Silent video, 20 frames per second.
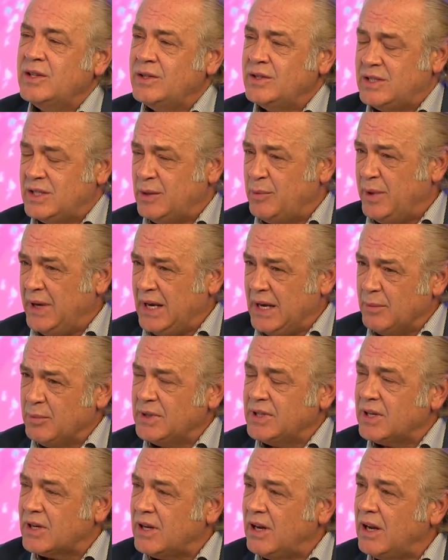to be able
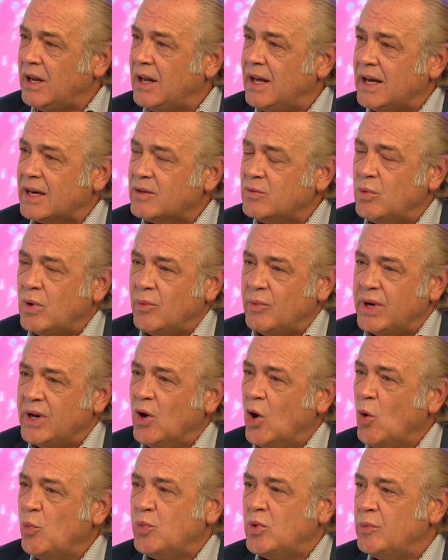to collect what we
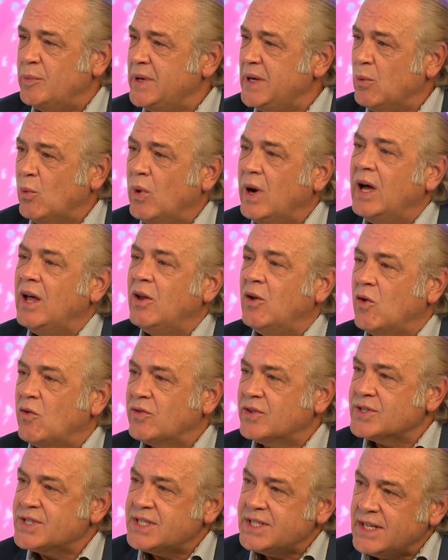hope will be well
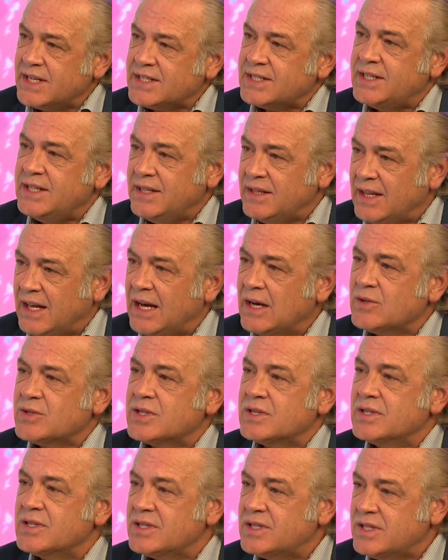over
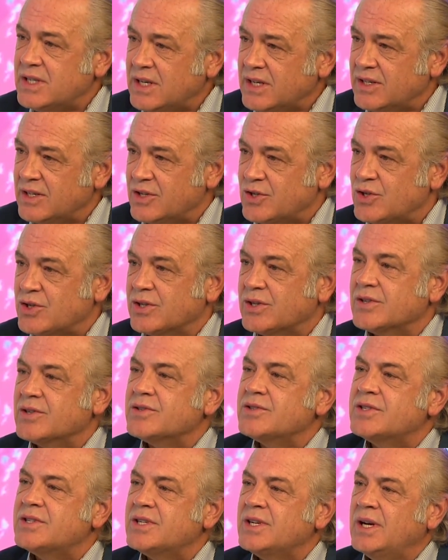60,000
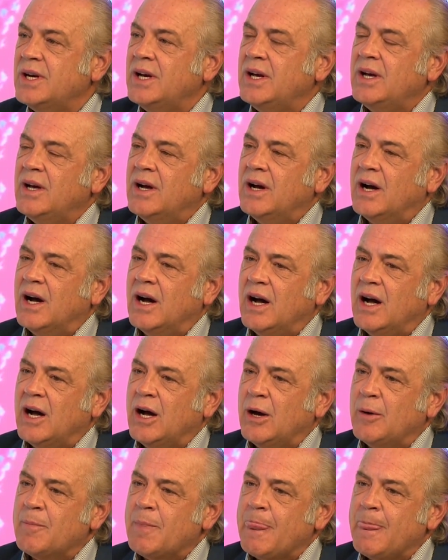signatures
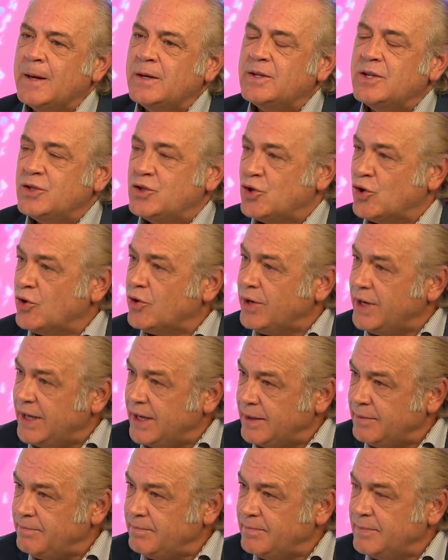to turn
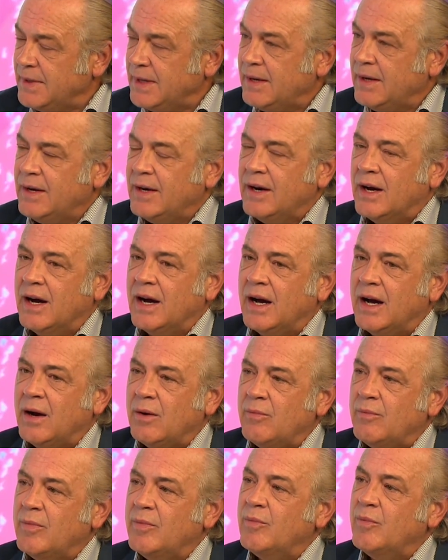in,
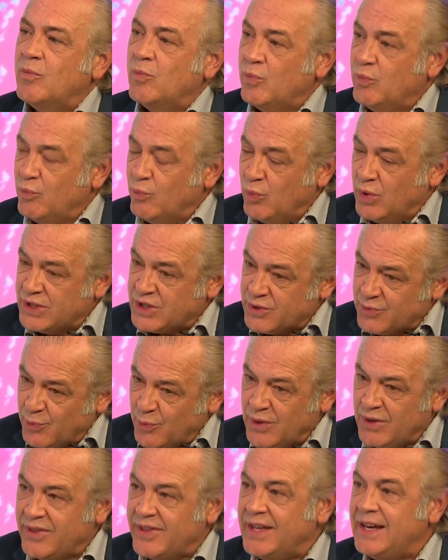which
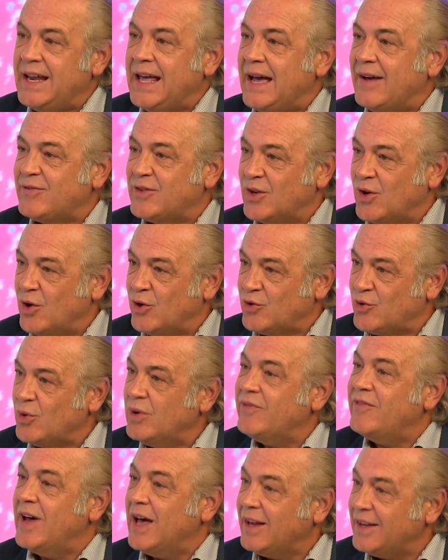will then have to go through
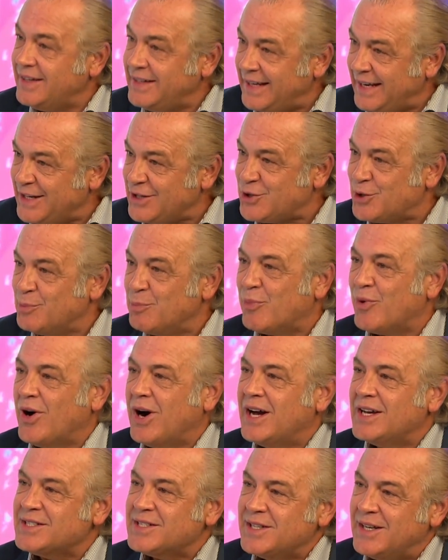a validation
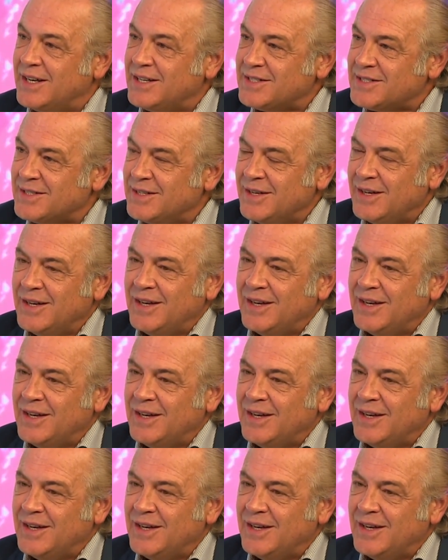process